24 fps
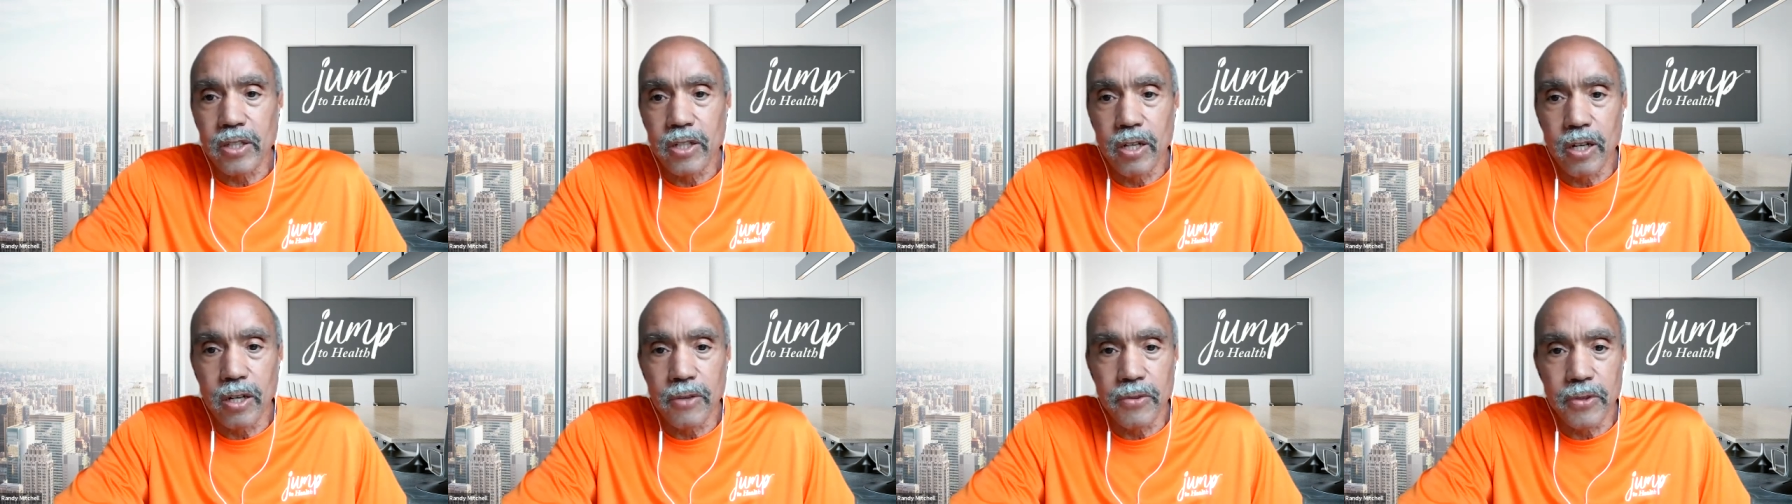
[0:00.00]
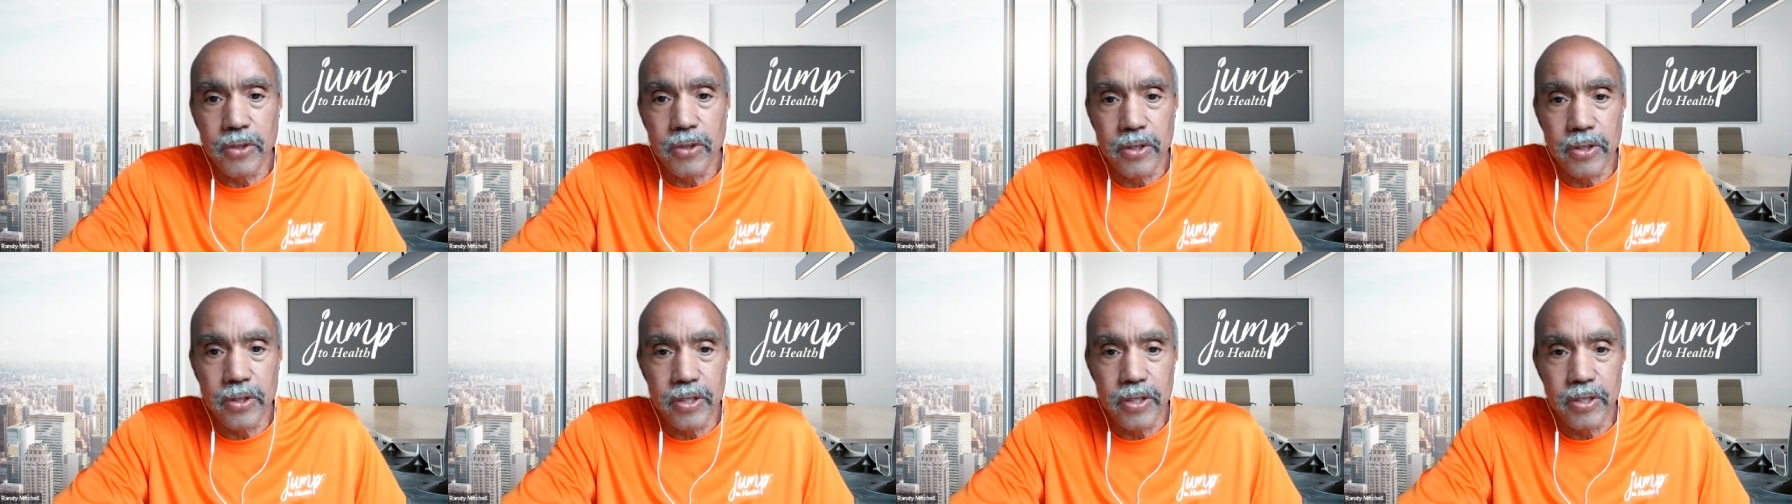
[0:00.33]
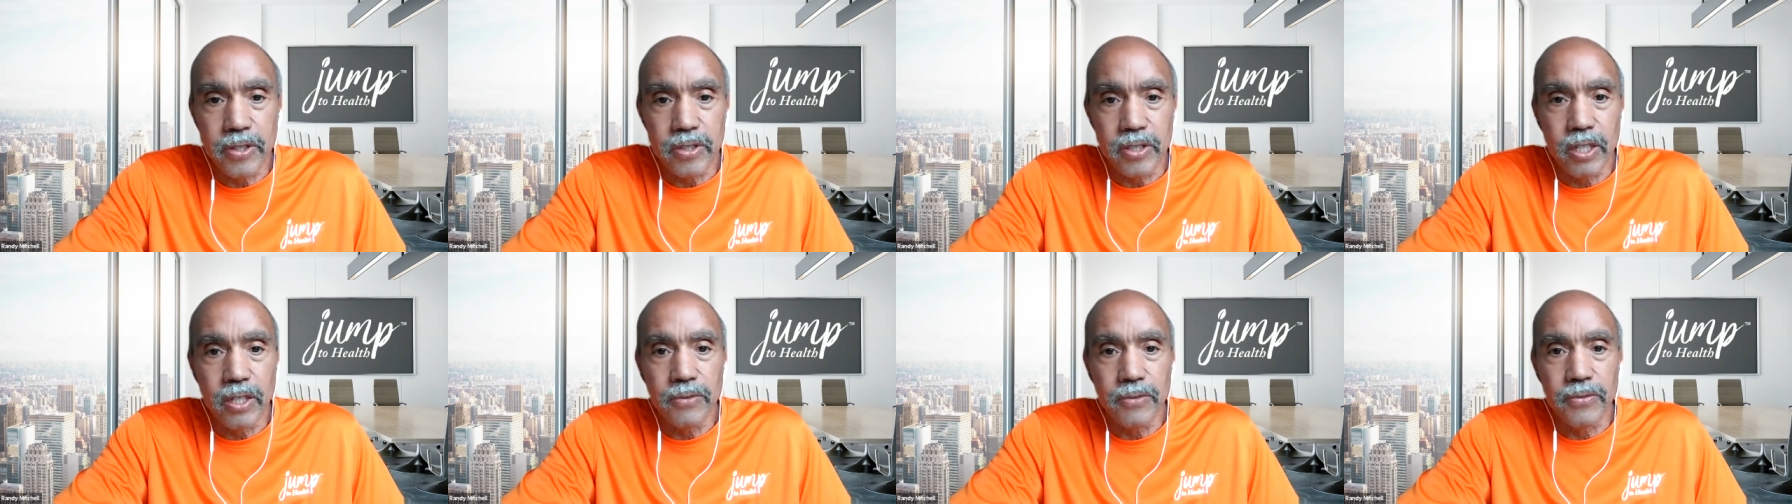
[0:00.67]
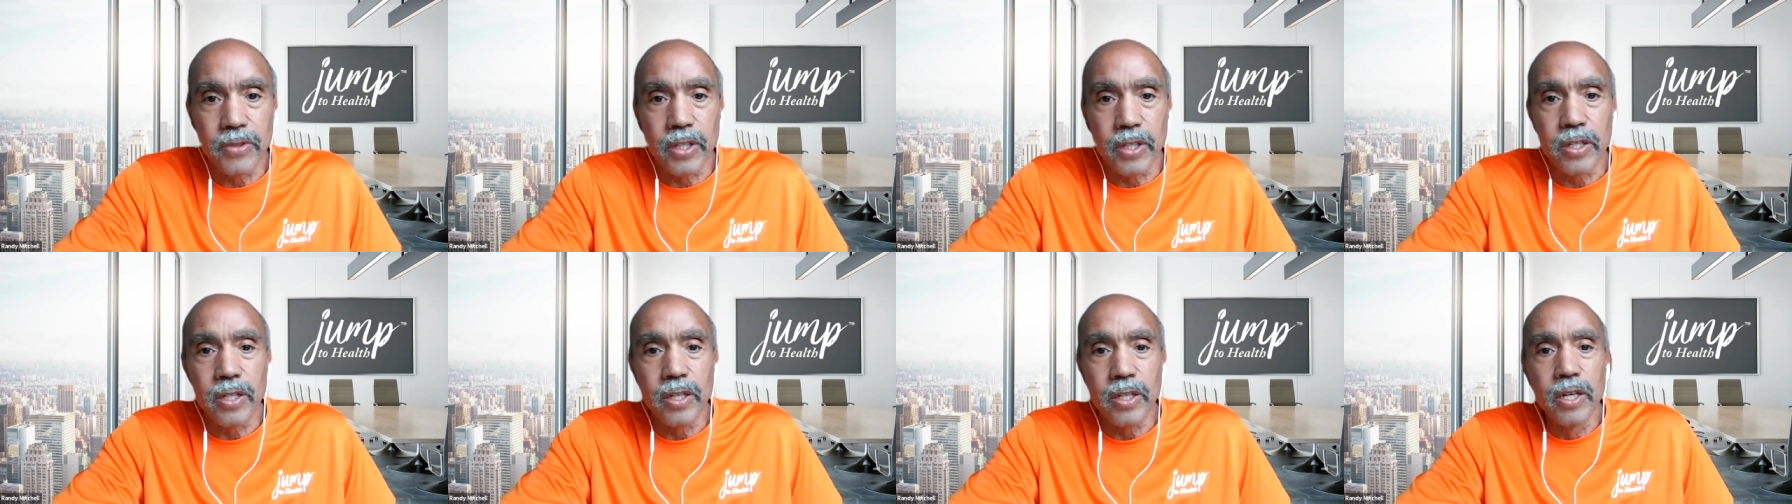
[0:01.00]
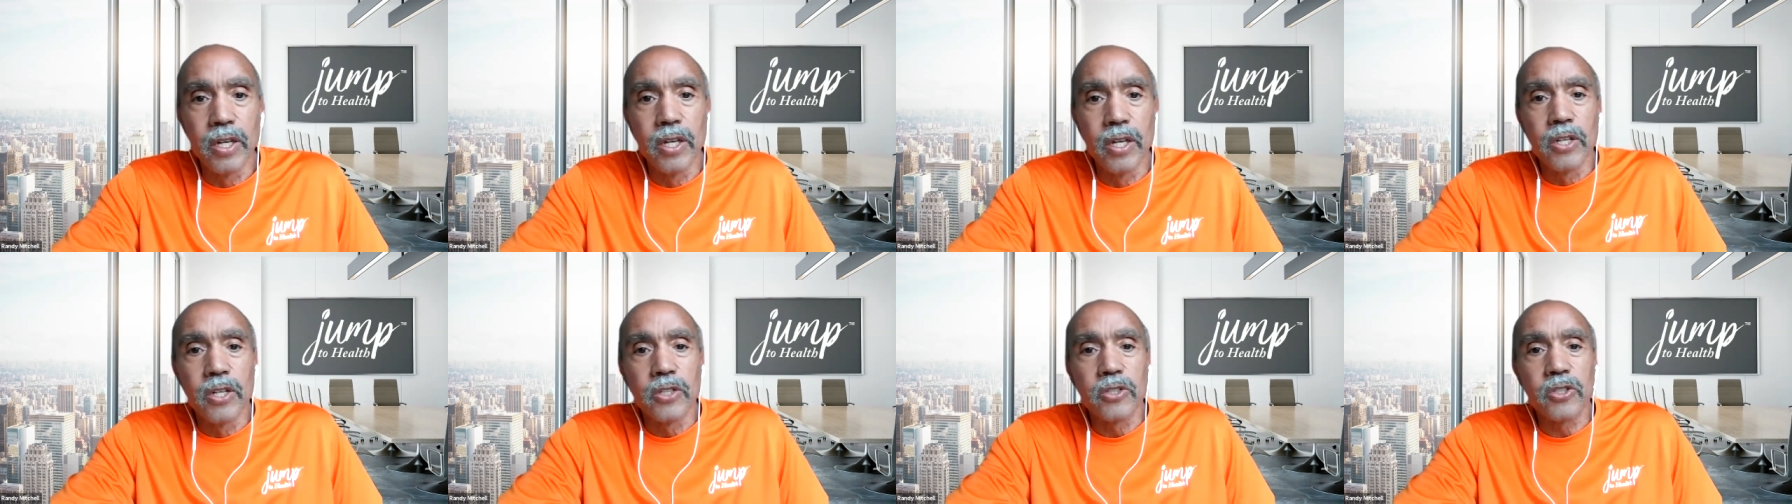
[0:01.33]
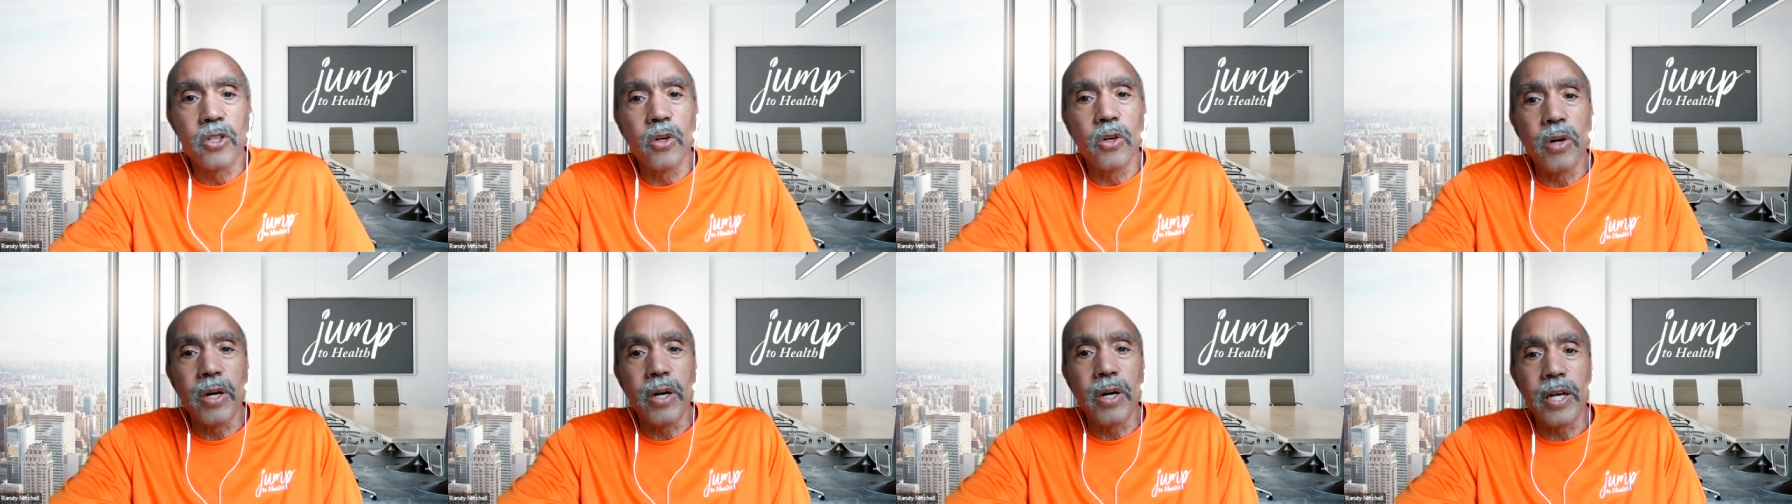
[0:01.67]
cover this evening.
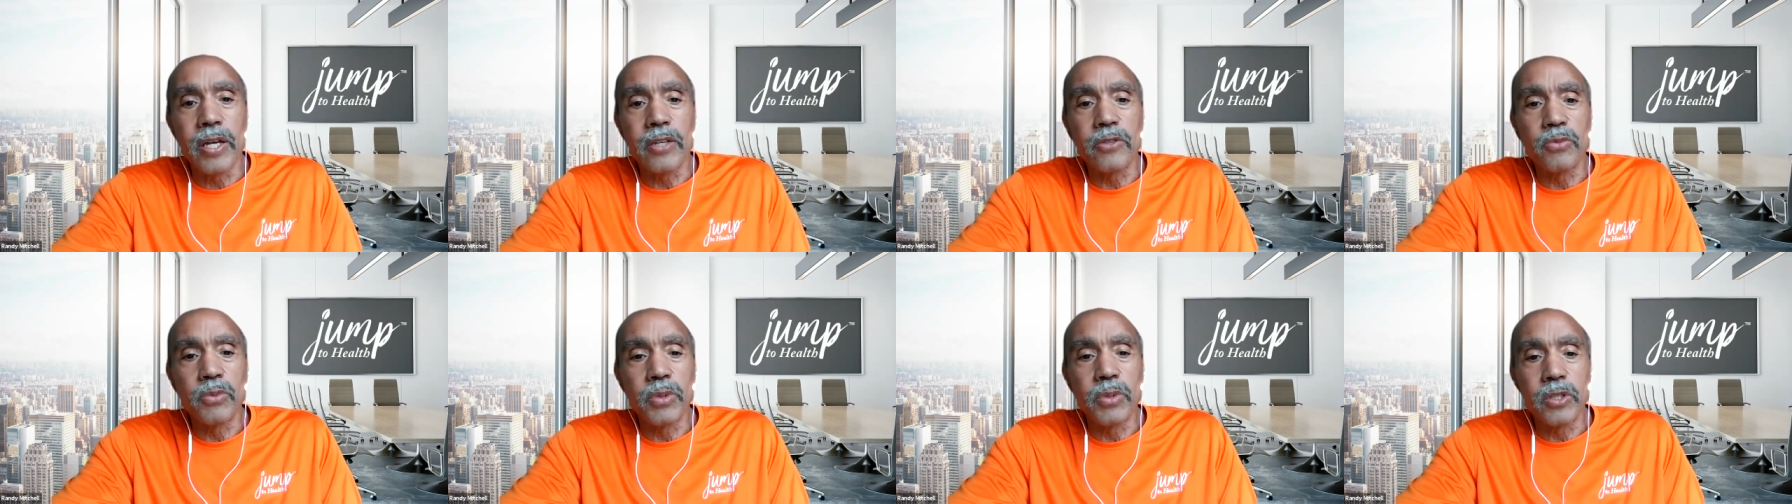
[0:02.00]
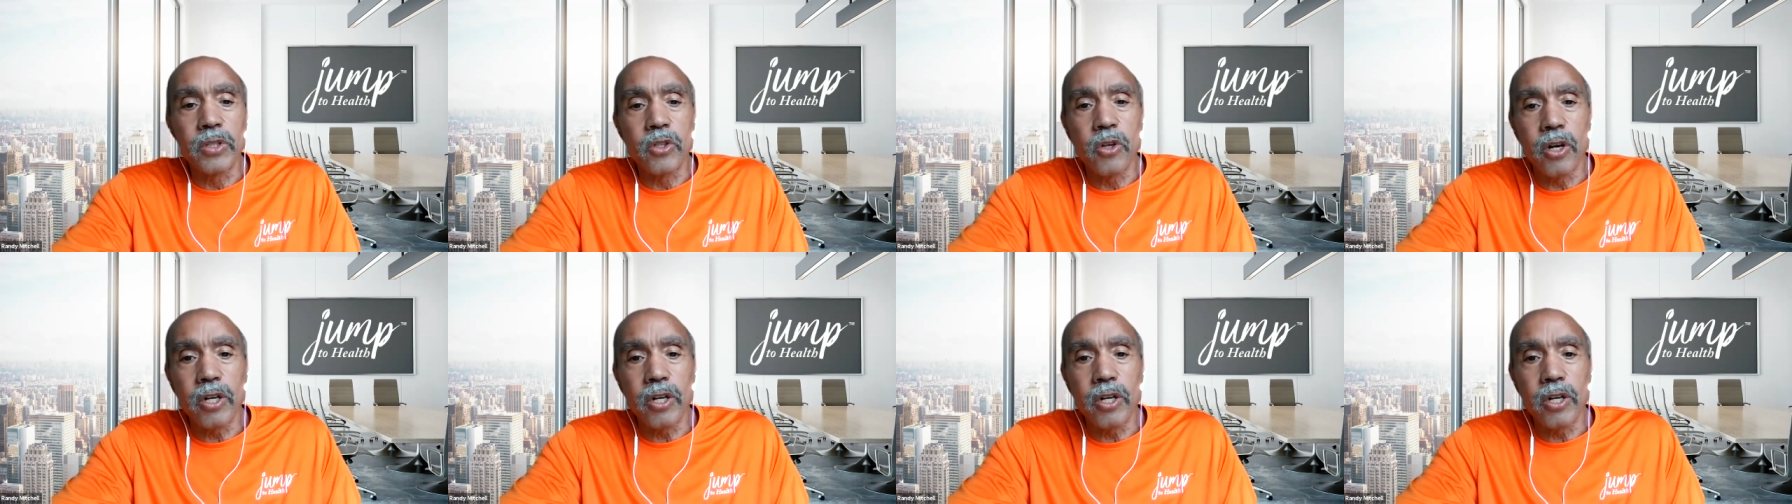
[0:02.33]
So, as we